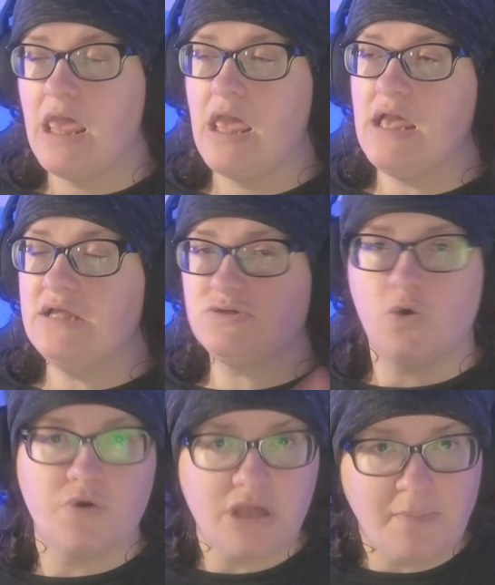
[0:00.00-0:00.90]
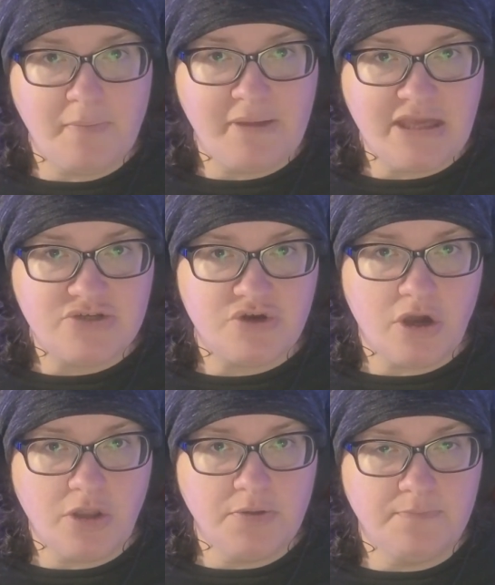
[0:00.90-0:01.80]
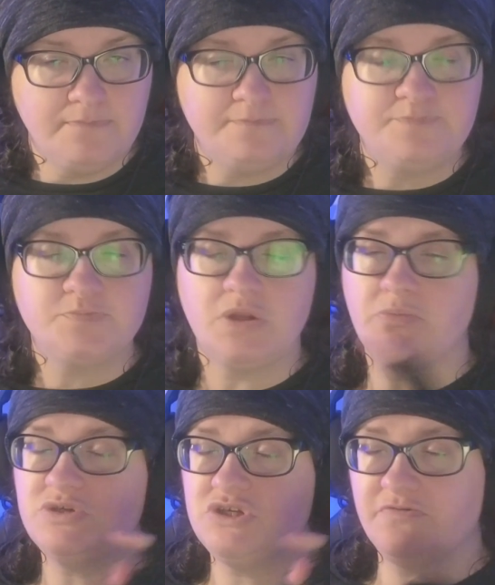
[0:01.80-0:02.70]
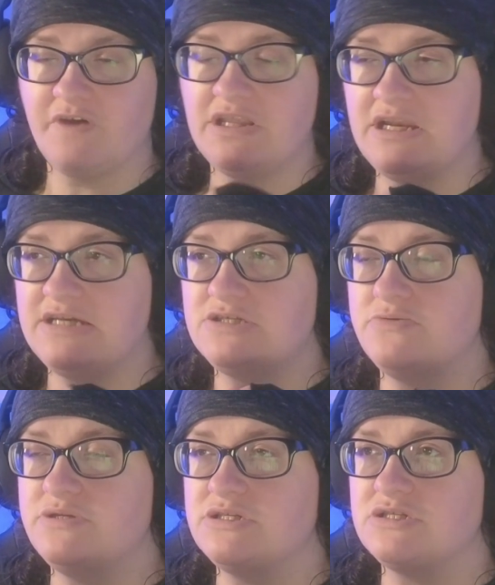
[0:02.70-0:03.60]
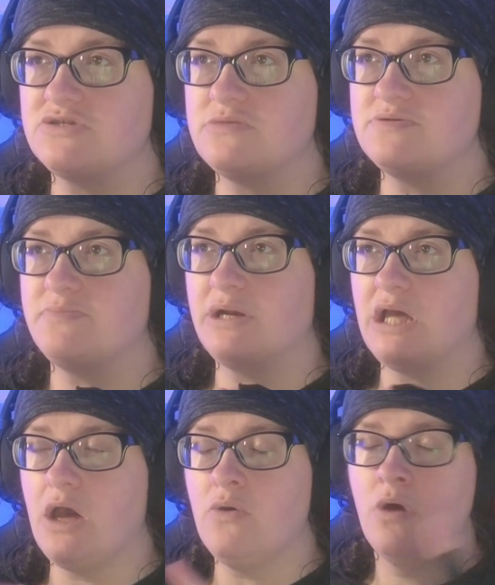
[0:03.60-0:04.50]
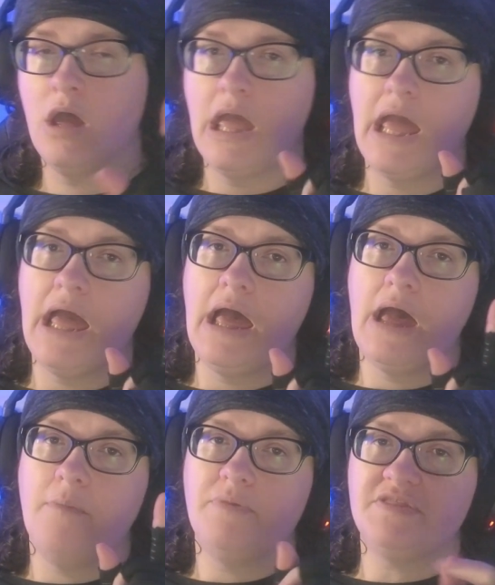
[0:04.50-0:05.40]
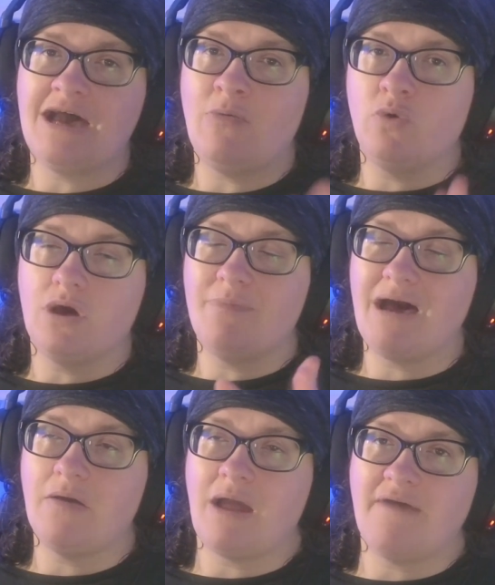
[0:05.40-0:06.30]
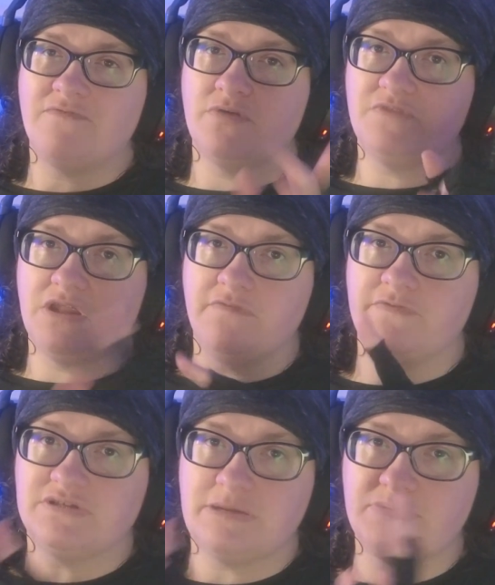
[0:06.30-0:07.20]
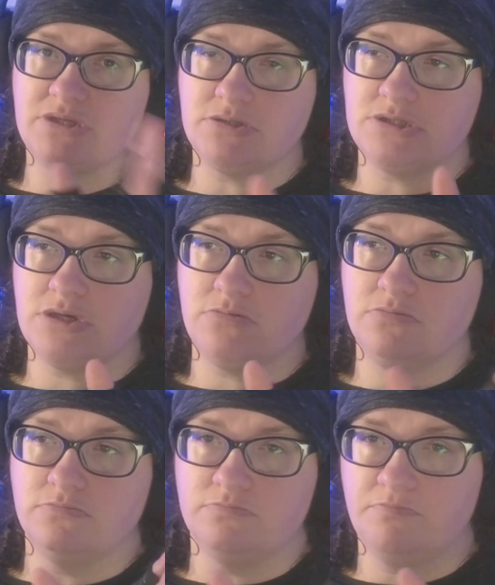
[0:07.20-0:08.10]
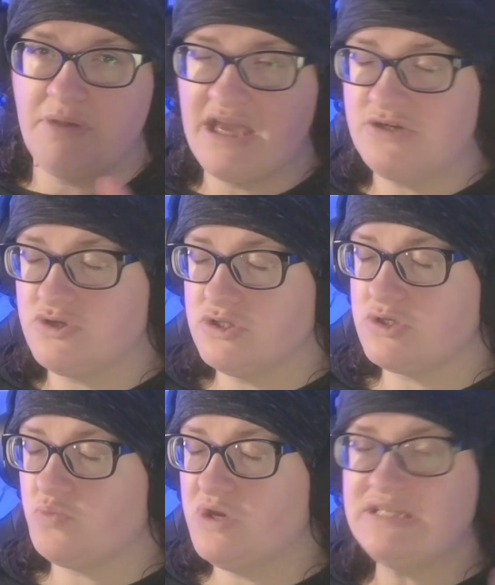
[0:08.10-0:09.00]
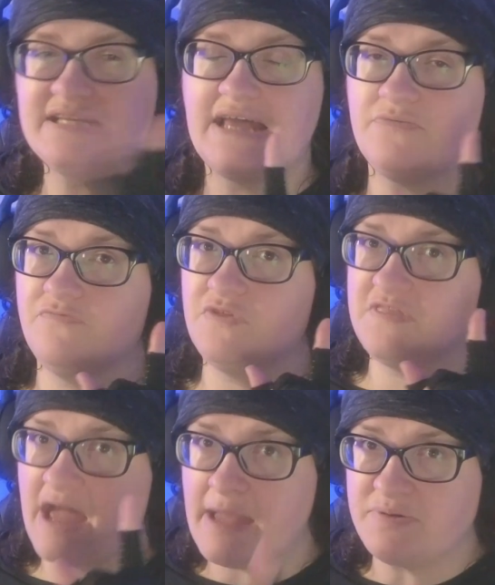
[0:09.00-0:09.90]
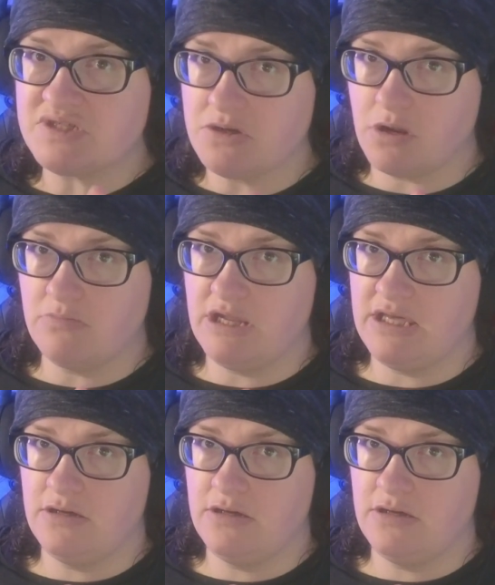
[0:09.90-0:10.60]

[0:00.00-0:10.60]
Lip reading: It's already up on Patreon, which you can find the link to in the description below. But that will come out after I've done the first episode. So patrons, weeks ahead for that episode only.